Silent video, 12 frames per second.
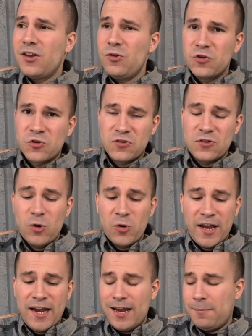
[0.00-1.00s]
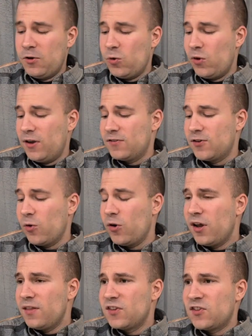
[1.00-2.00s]
New Jersey is located in between. So
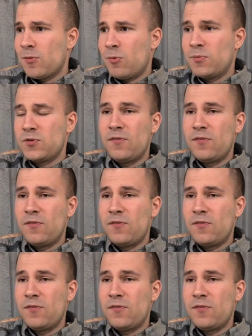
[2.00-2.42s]
the suburbs